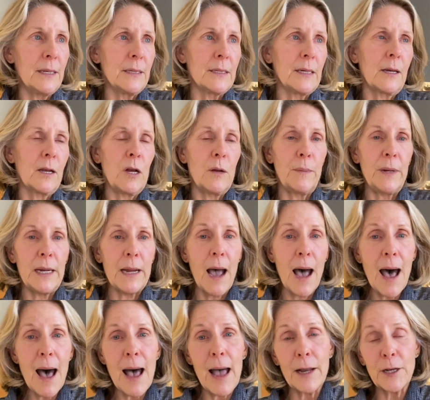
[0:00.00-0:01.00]
Is it going to be
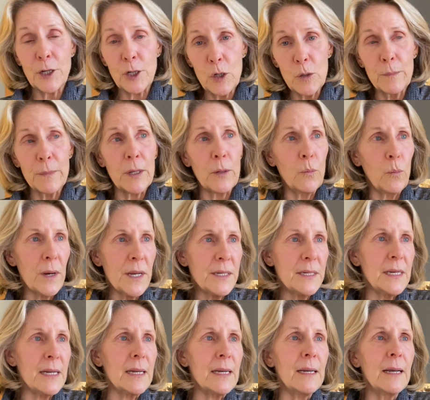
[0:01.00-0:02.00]
hot, humid,
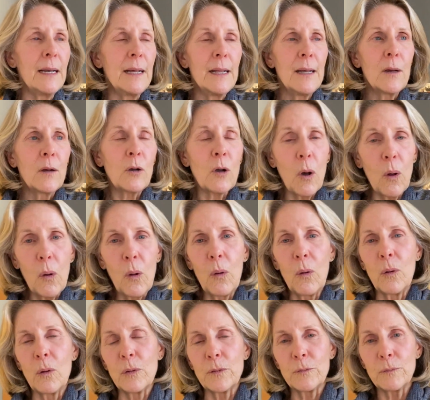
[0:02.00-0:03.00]
windy,
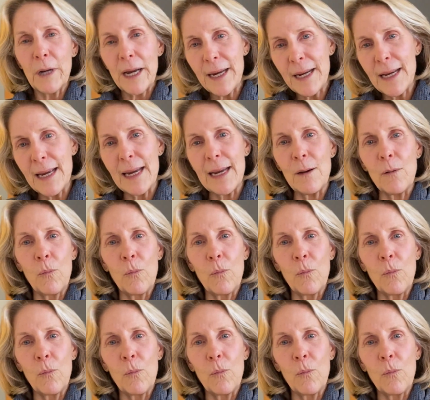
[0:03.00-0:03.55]
cold, rainy?